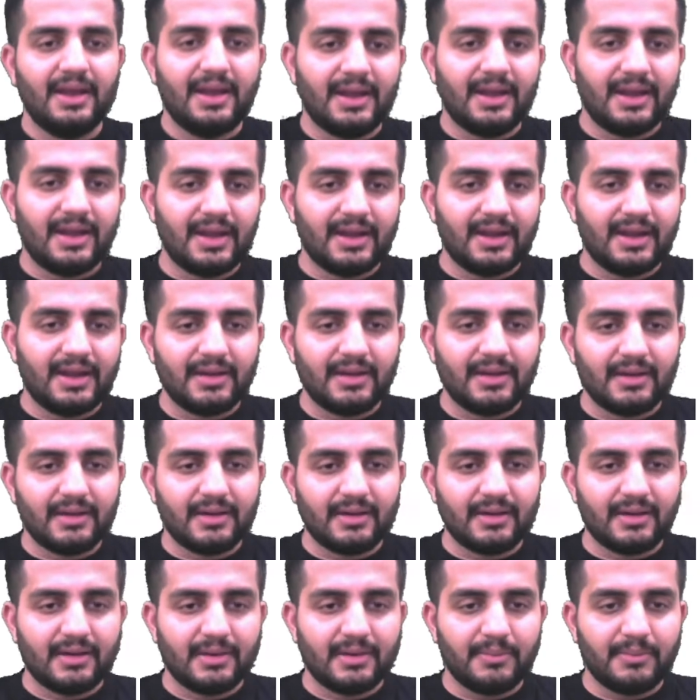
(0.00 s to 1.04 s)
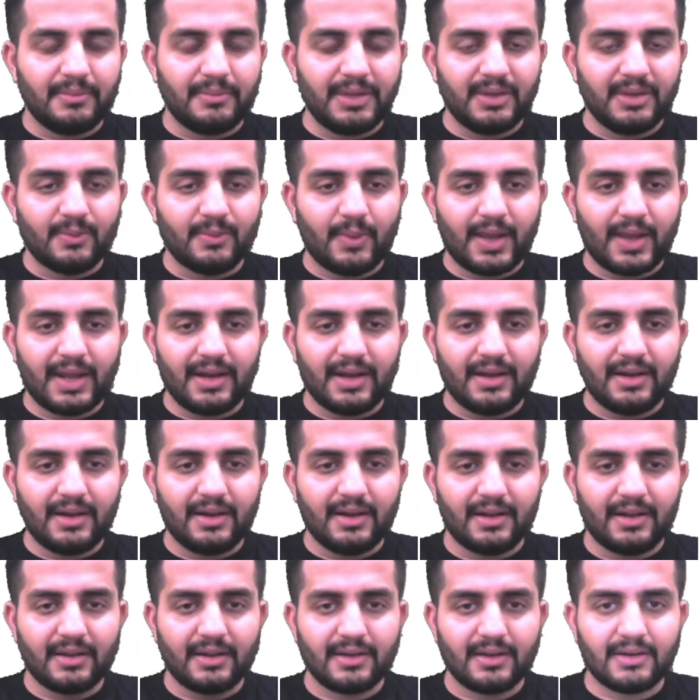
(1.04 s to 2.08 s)
And meanwhile,
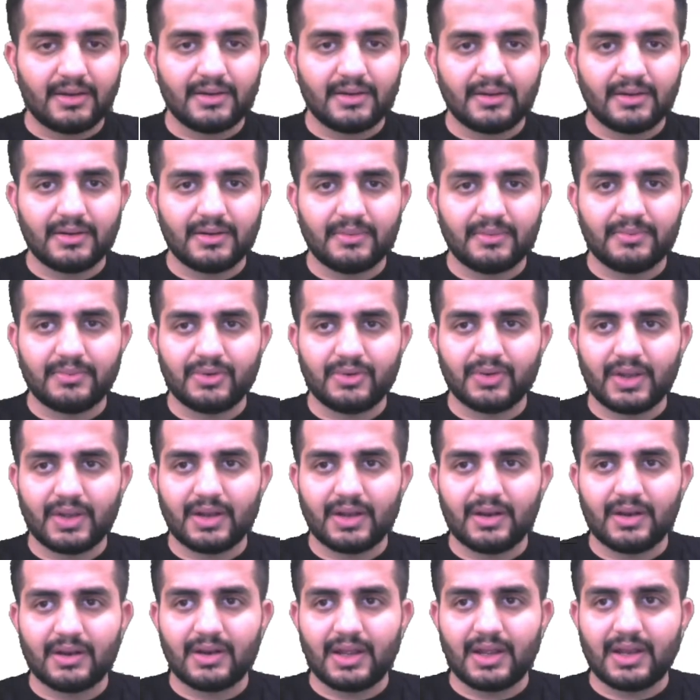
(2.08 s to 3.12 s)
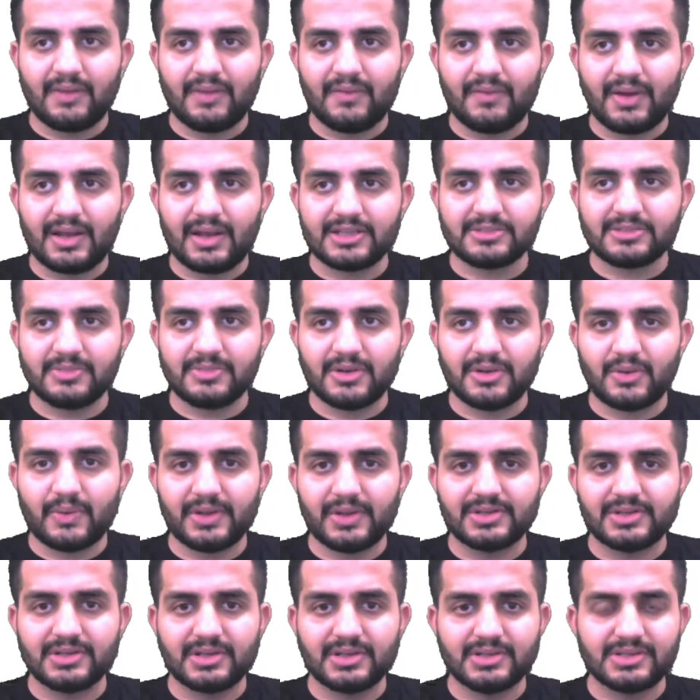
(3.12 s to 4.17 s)
you can anyway ask me
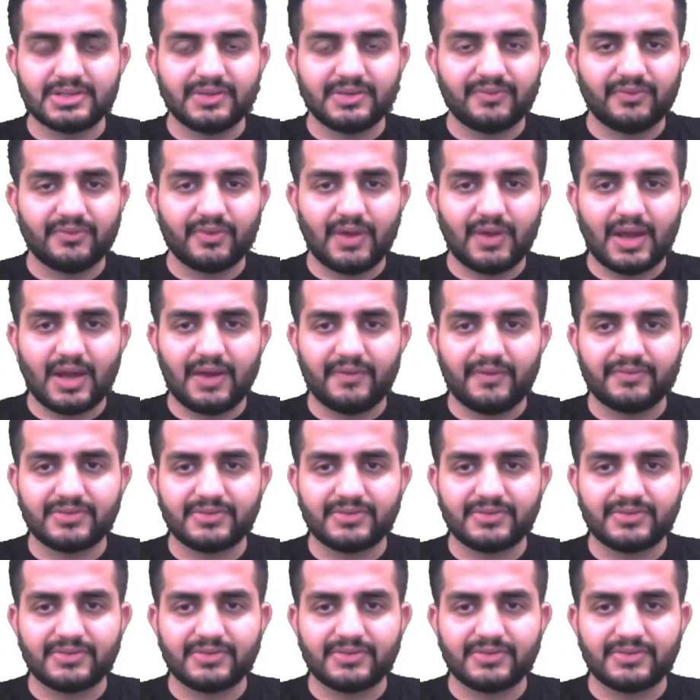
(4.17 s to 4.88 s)
questions if you have.